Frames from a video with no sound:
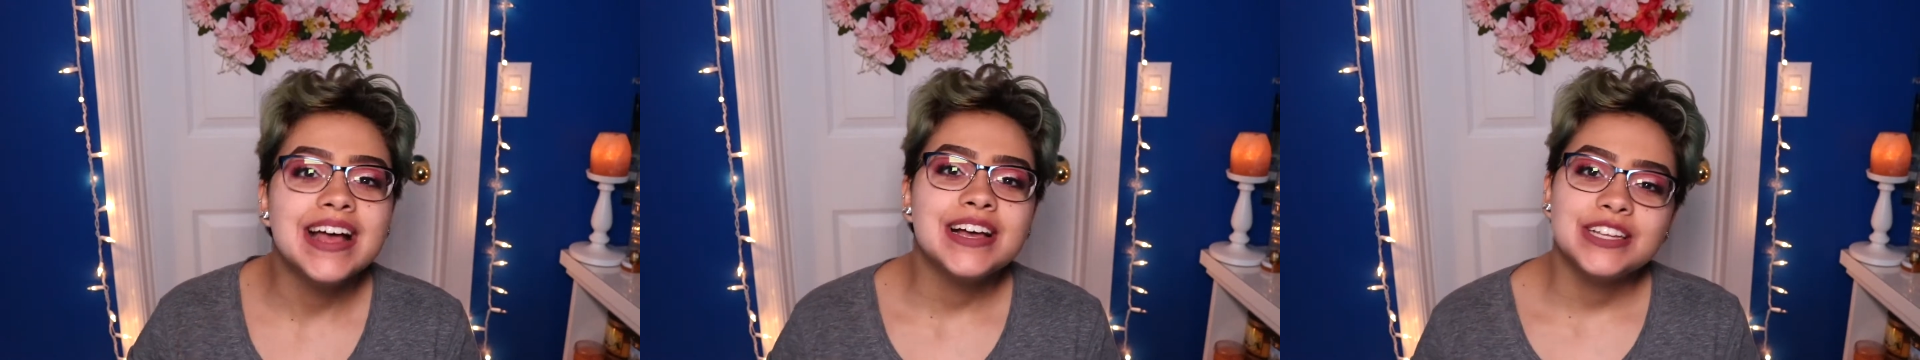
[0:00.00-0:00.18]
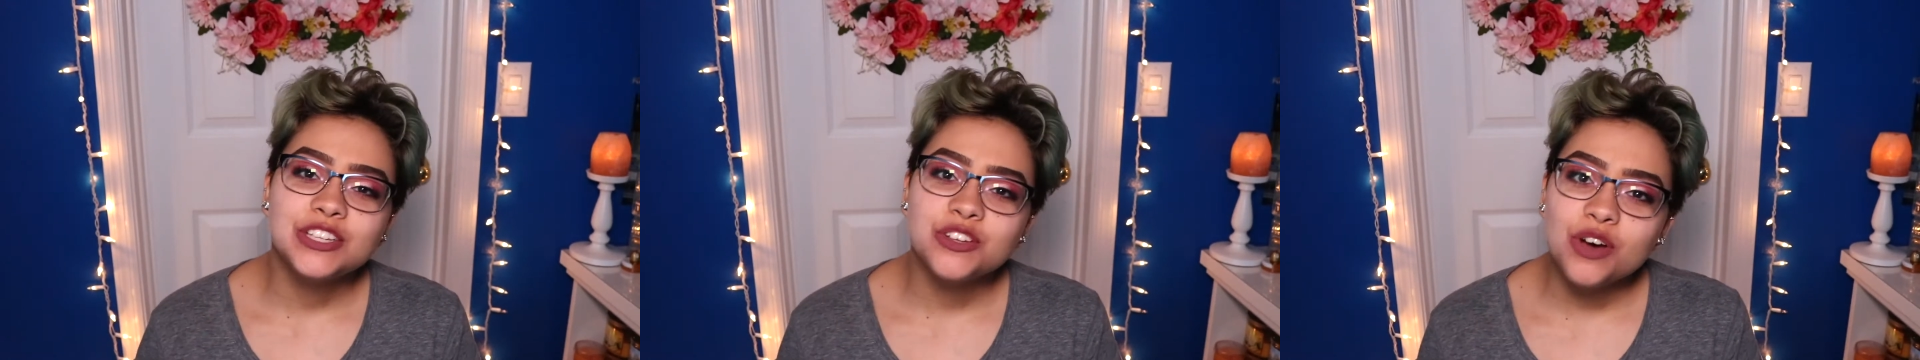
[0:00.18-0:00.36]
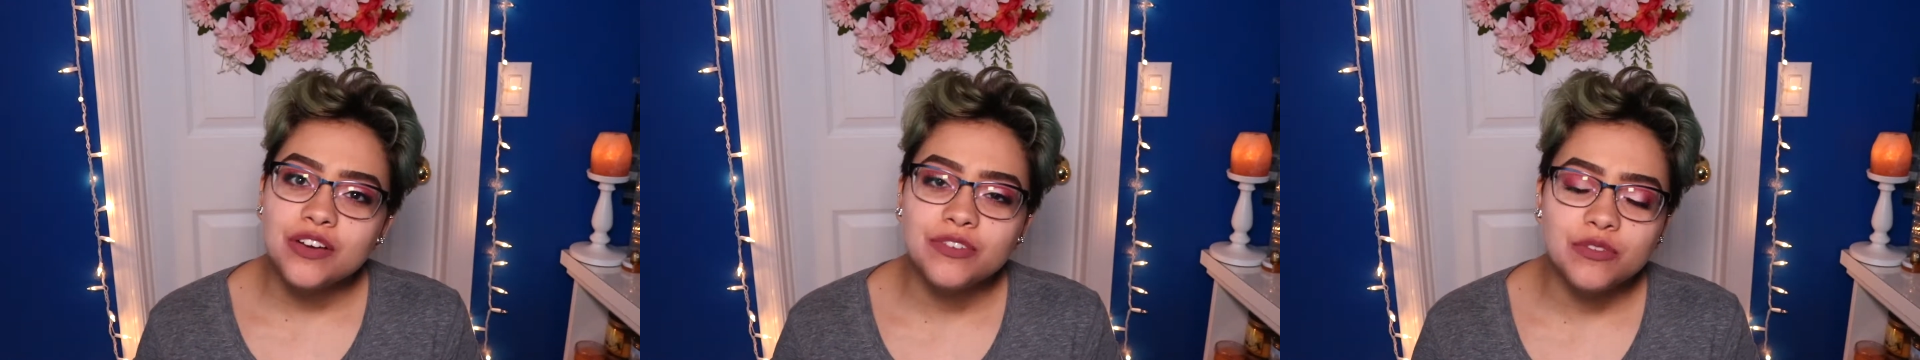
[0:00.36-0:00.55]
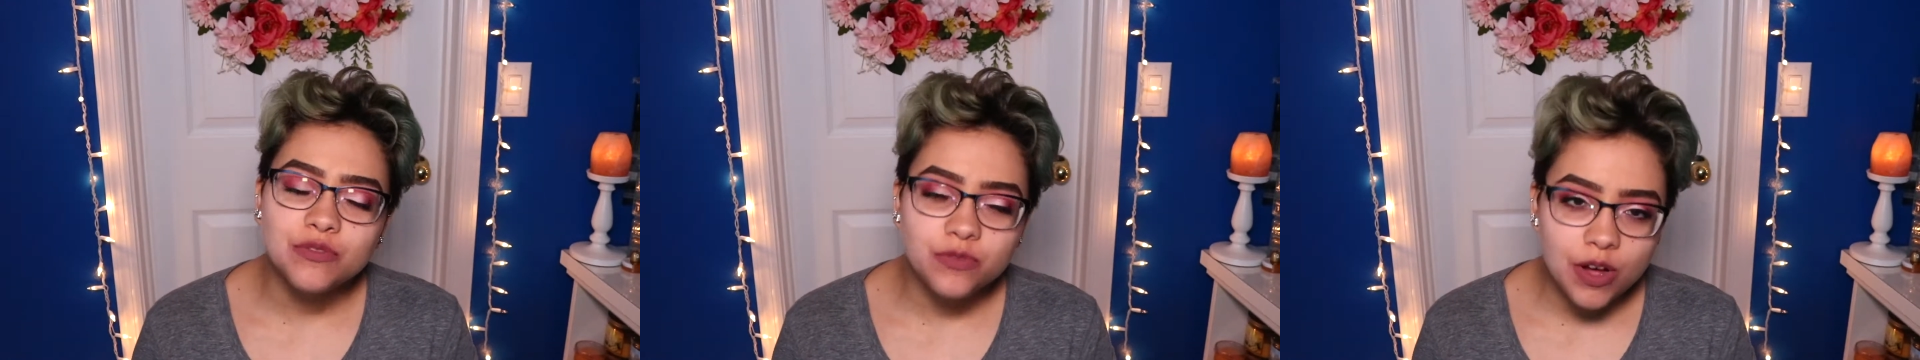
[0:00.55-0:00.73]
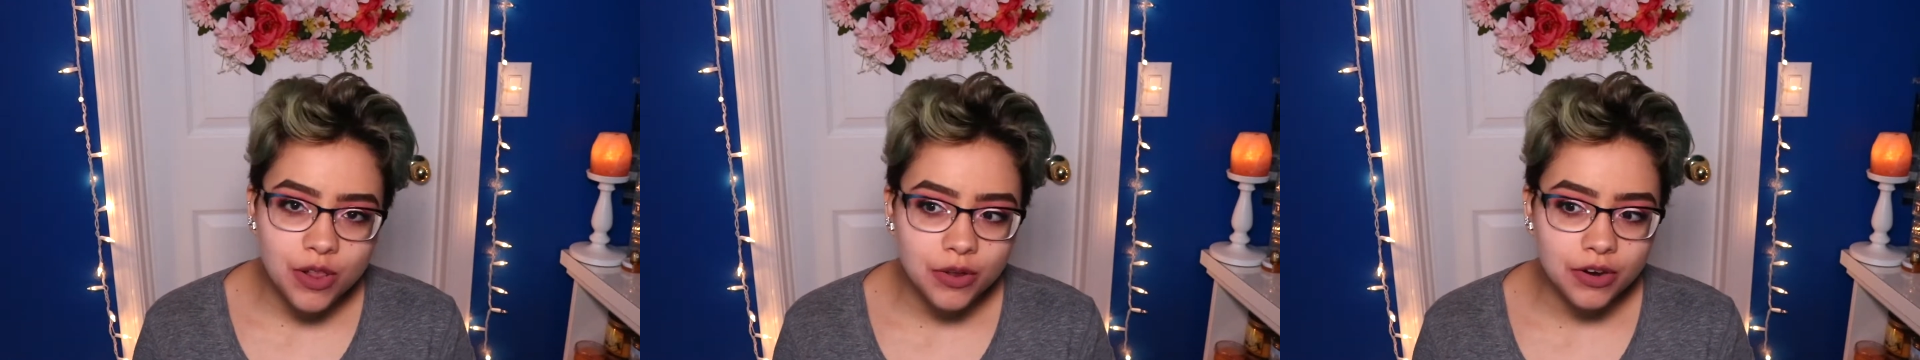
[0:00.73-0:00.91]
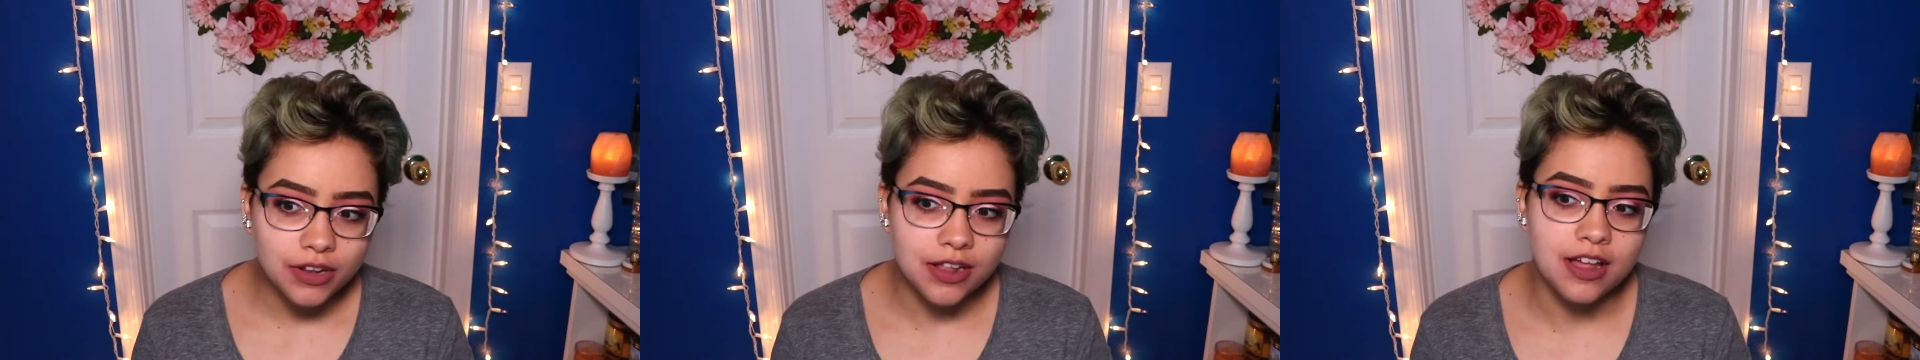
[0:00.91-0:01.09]
So I've
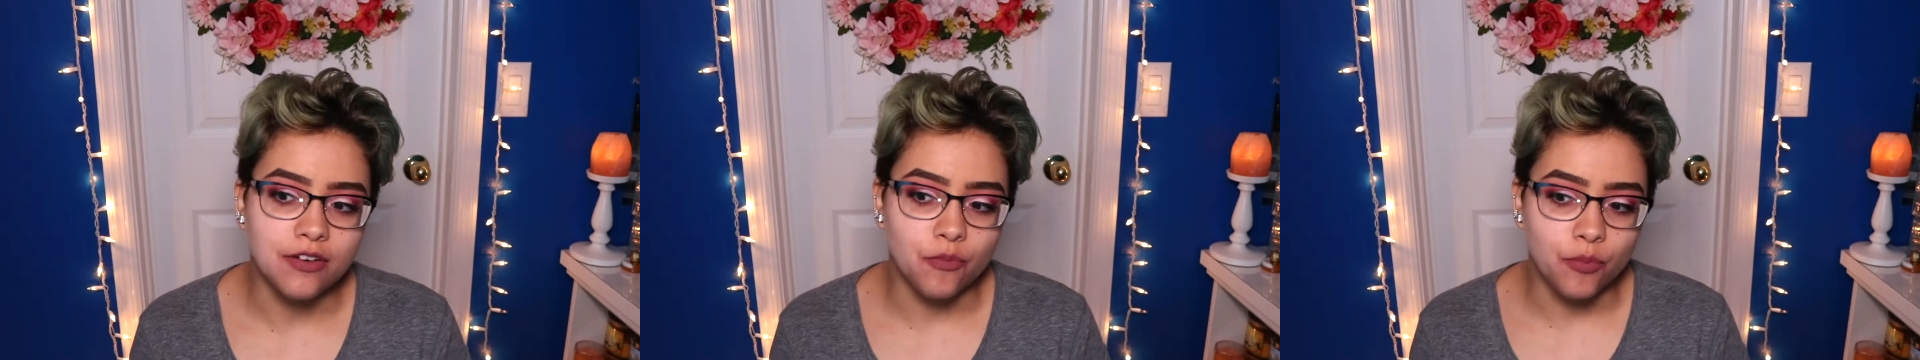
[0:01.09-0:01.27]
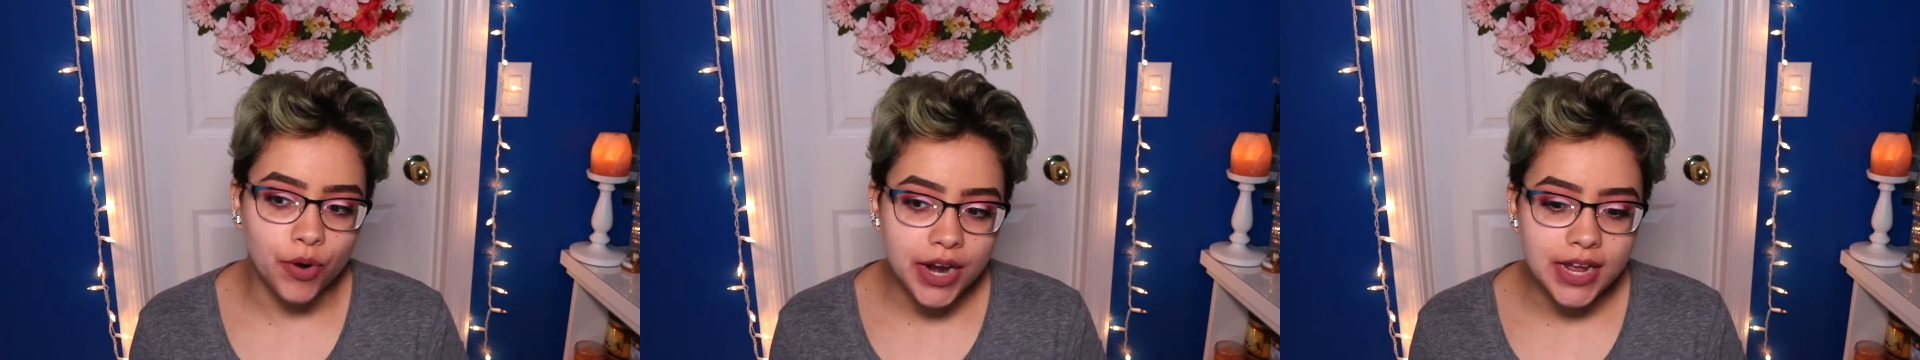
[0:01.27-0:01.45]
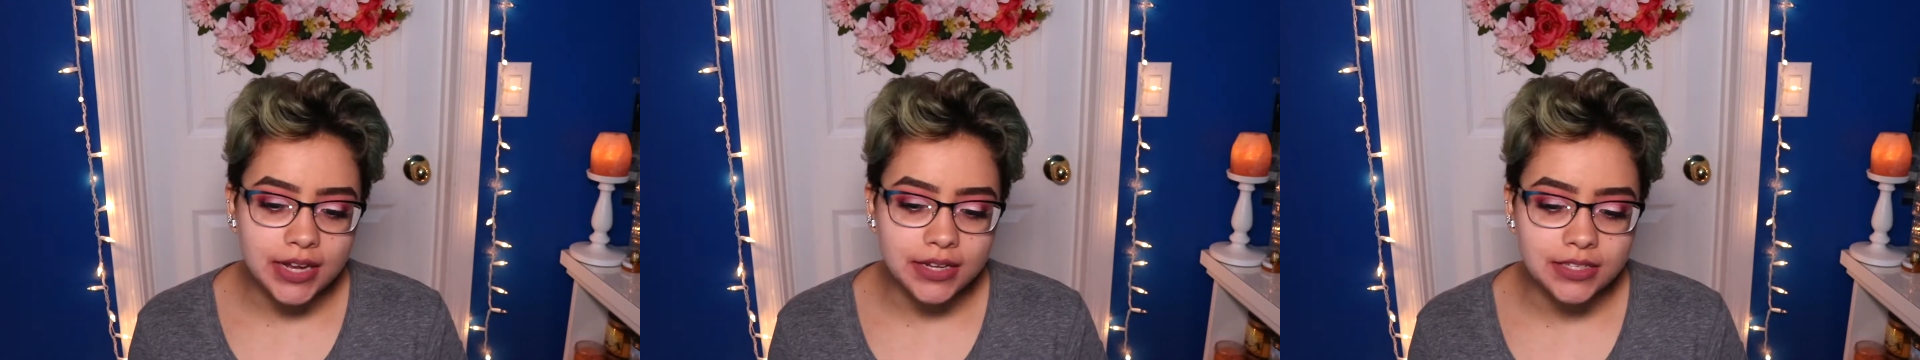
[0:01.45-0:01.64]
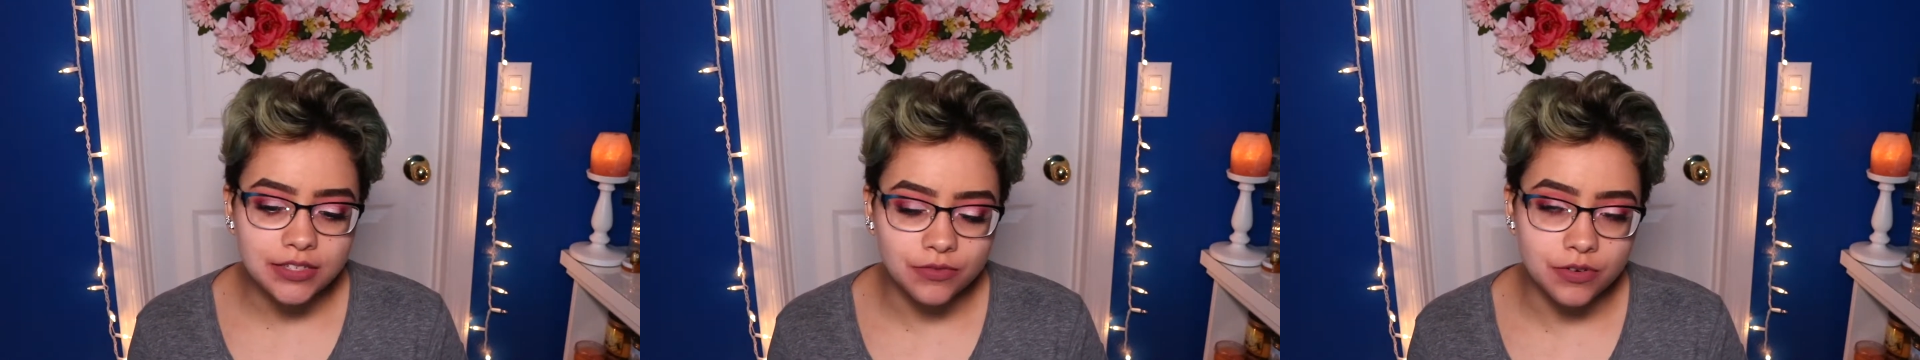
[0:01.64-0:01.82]
unfollowed a lot of brands